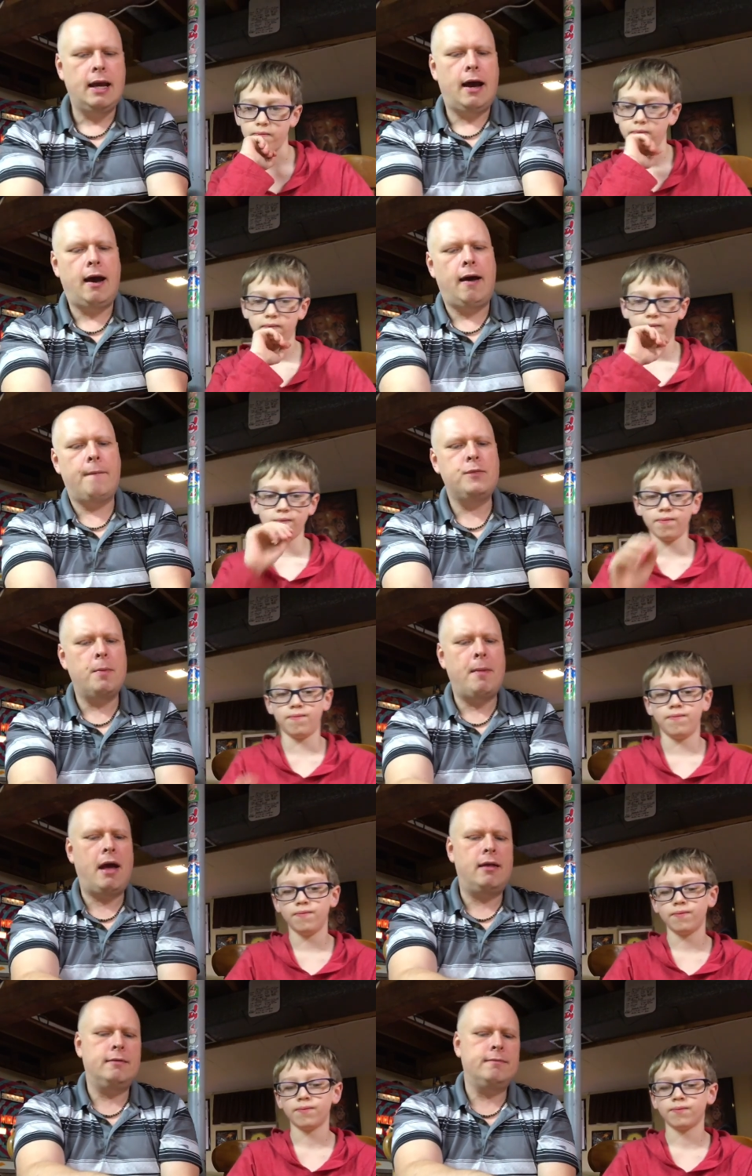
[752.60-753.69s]
Speaker 1: Uh, your
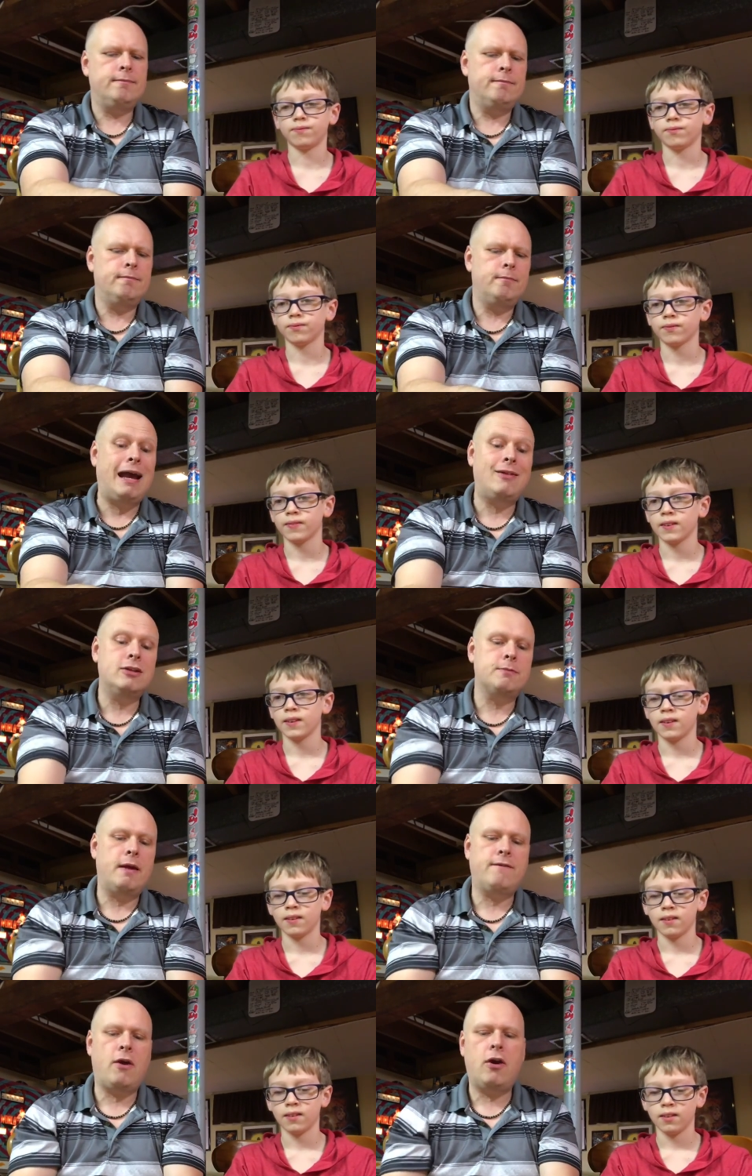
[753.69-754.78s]
mile mileage
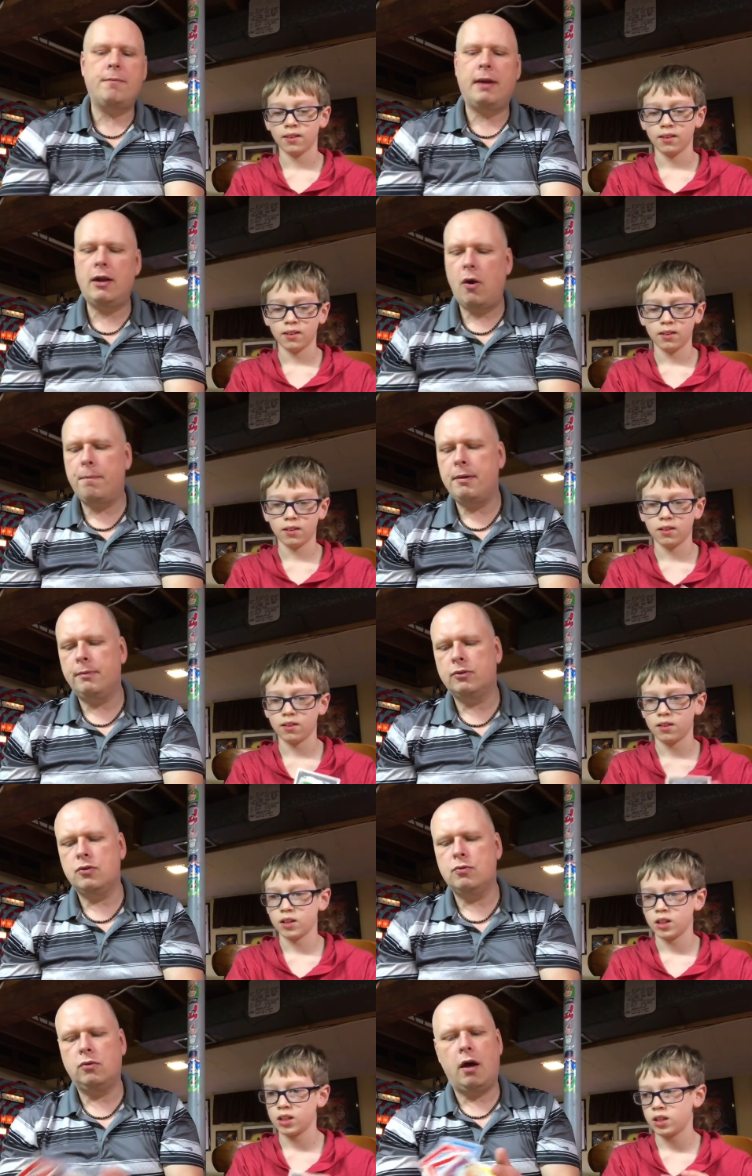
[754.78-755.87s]
may vary, but I know people
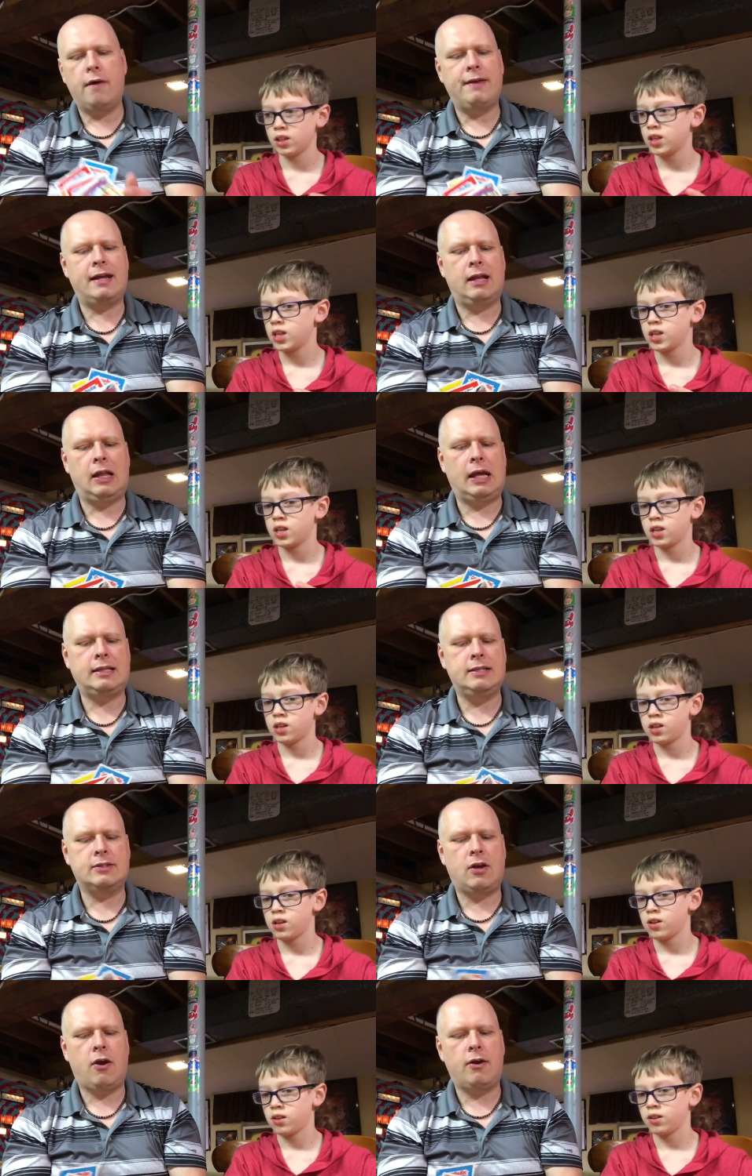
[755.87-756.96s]
do love and collect these
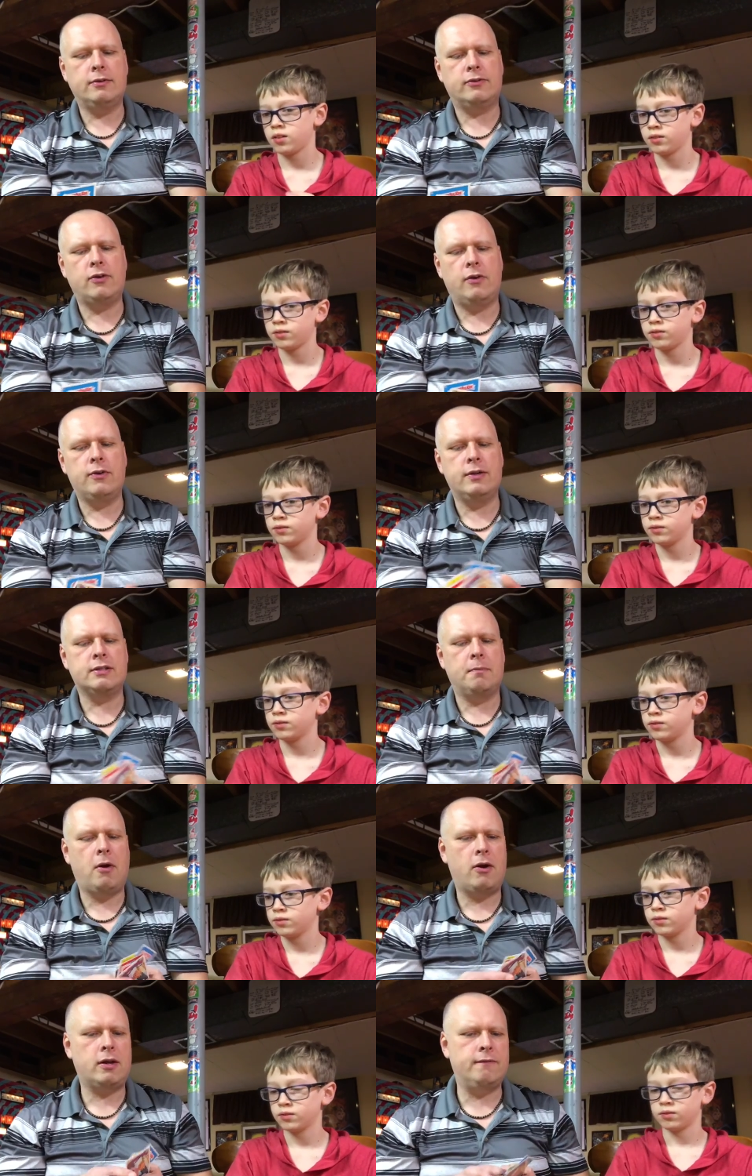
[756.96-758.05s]
cards. So there is a
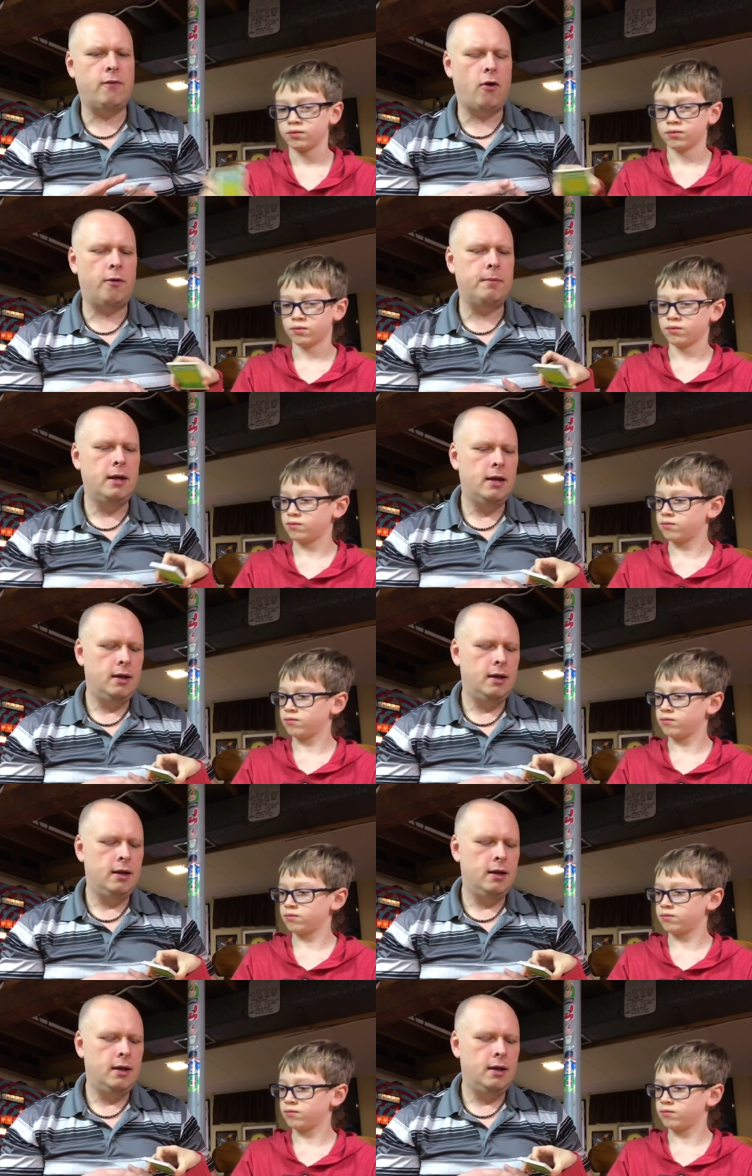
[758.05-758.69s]
market for them.